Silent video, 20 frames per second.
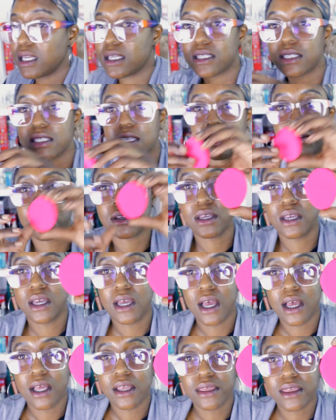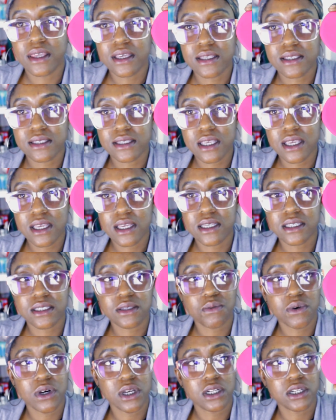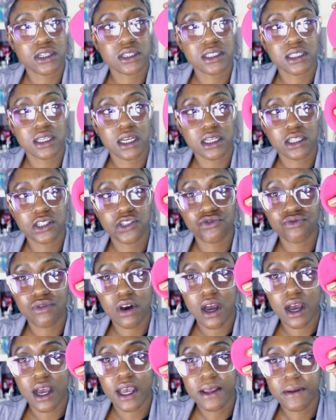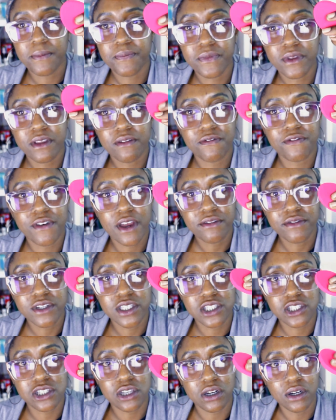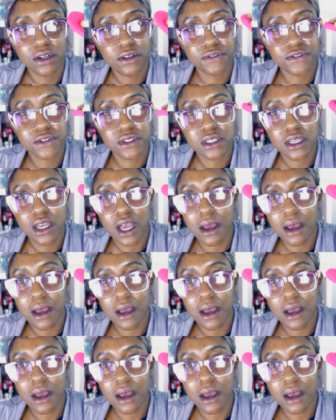So this is what it looks like dry, very soft.